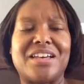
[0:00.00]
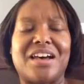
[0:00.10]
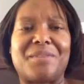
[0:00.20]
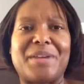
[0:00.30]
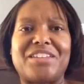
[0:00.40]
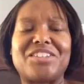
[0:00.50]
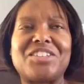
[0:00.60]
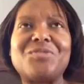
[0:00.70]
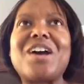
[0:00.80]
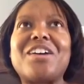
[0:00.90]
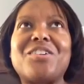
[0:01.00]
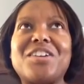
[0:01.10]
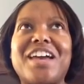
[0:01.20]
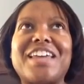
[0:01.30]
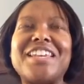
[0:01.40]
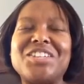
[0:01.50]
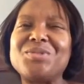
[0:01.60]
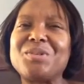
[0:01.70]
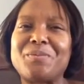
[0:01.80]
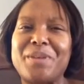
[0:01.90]
I mean, I think
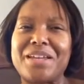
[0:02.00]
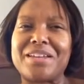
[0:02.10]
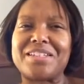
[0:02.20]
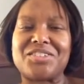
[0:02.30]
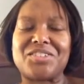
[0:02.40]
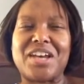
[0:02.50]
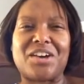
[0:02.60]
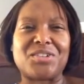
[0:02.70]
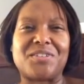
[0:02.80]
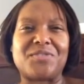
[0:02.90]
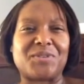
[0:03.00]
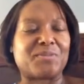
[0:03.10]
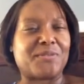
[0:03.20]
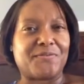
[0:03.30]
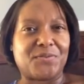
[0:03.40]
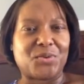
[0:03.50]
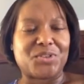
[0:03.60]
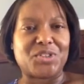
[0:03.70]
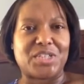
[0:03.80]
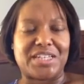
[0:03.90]
she's talking about paying attention to how she feels before
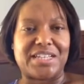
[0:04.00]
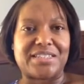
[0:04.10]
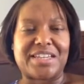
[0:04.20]
she eats.